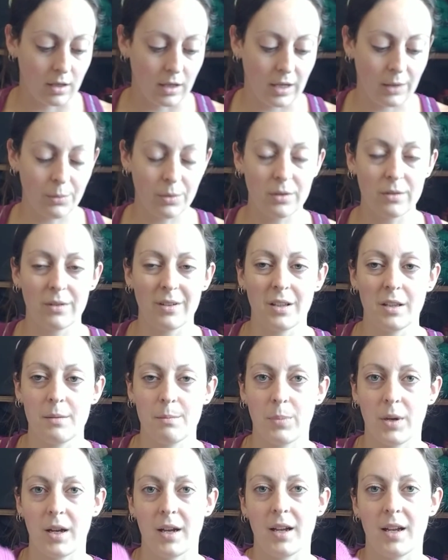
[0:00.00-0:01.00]
I wouldn't really
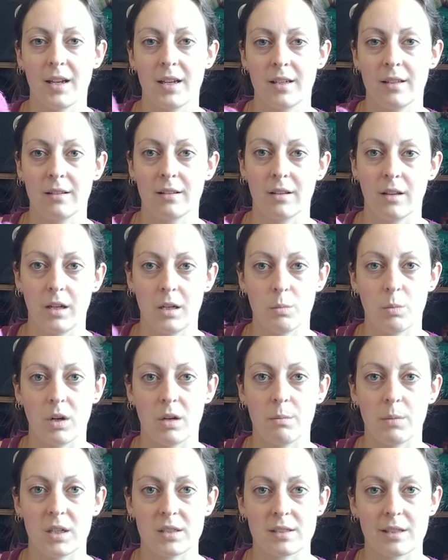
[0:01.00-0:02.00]
buy Lion
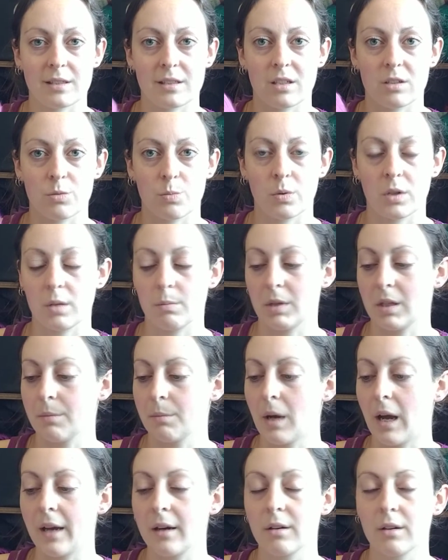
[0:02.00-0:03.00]
Brand Basic Stitch
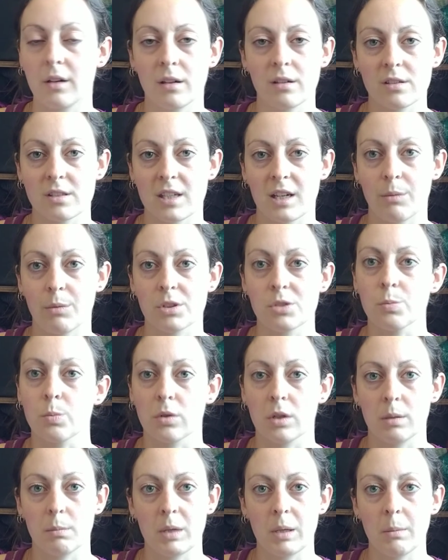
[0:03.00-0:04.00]
Premium. I don't understand what's
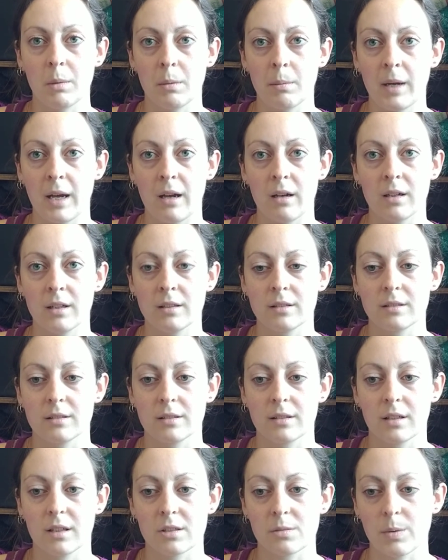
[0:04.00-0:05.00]
premium about it,
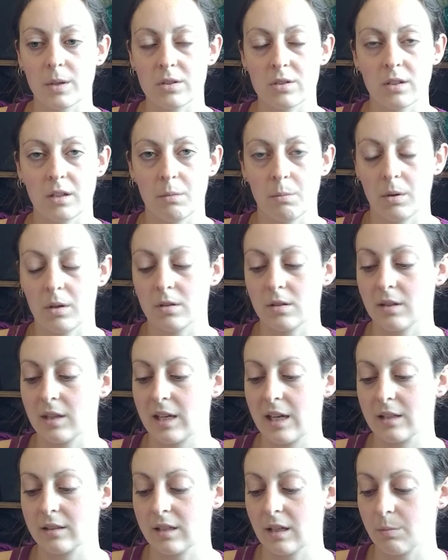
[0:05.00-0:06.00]
especially compared to the
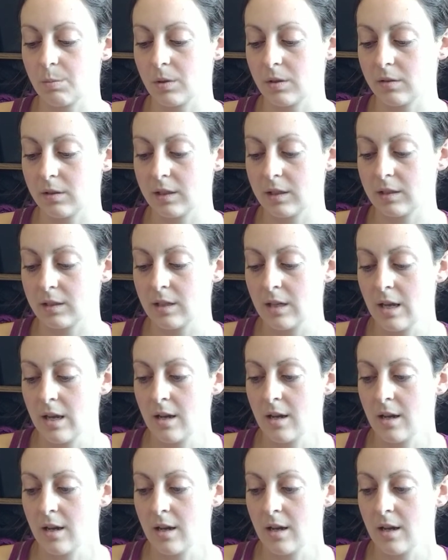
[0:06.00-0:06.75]
anti-pilling.